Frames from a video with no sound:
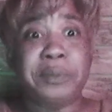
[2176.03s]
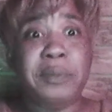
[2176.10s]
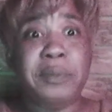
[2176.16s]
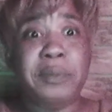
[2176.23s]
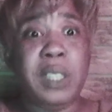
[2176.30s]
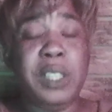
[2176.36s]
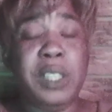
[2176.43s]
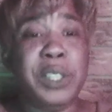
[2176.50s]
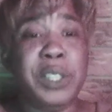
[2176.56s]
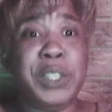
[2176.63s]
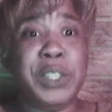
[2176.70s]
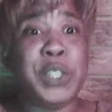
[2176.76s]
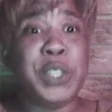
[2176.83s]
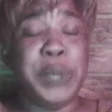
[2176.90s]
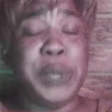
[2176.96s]
You know, just
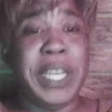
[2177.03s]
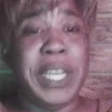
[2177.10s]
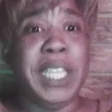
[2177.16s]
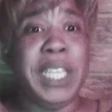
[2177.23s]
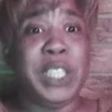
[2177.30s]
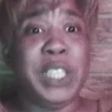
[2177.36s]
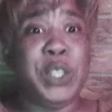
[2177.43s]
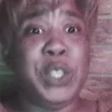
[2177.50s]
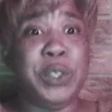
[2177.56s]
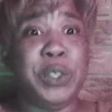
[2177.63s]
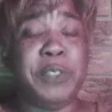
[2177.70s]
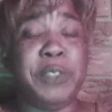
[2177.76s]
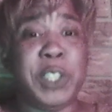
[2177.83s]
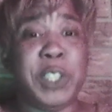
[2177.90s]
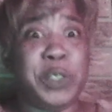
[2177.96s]
creating this
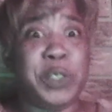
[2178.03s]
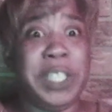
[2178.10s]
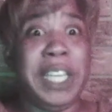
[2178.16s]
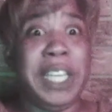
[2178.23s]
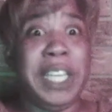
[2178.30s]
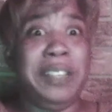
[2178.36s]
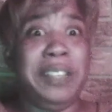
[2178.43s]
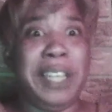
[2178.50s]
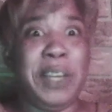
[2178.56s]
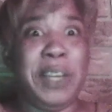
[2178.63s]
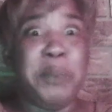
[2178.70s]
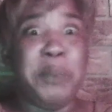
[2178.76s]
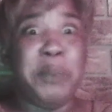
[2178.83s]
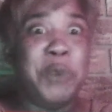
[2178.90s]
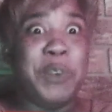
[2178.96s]
universe, creating like a
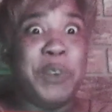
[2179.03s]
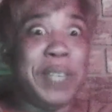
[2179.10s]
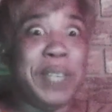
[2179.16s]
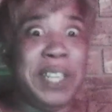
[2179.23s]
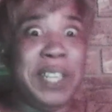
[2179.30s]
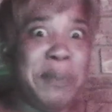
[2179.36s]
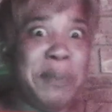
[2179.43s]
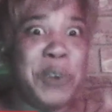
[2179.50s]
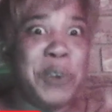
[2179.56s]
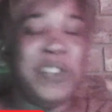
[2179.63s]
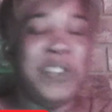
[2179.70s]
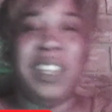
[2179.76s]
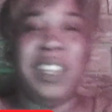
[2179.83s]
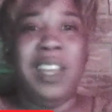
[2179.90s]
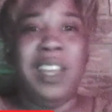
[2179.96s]
movie within a movie,